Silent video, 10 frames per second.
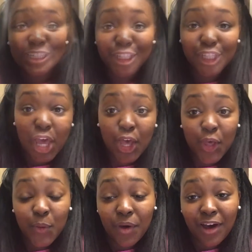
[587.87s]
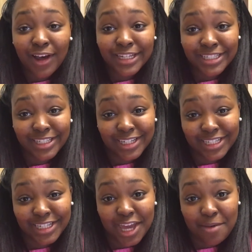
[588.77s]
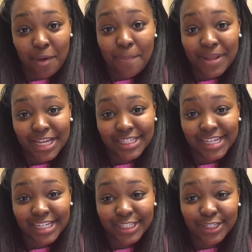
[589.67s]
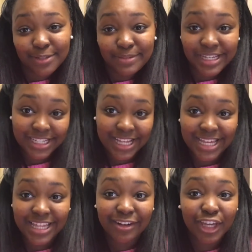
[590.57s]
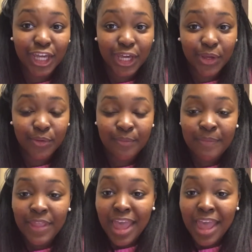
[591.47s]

So I decided to keep my mini ears on because I think they're cute.